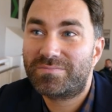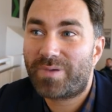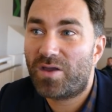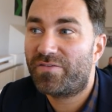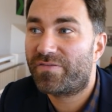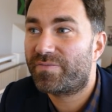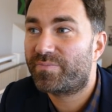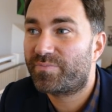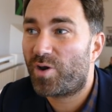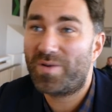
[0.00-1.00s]
Both
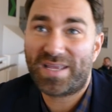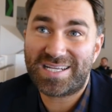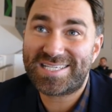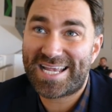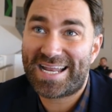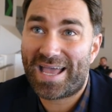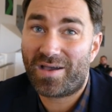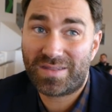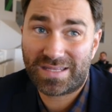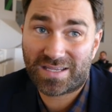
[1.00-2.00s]
probably going to set
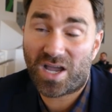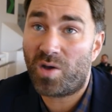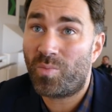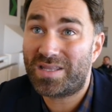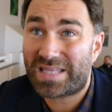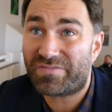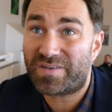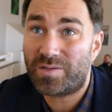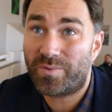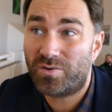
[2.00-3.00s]
out. The Khan one
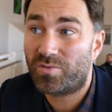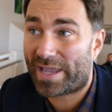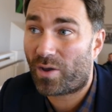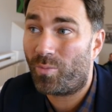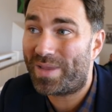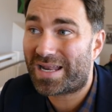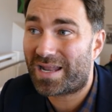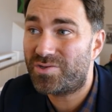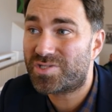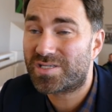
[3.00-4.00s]
definitely will. Kell will be close.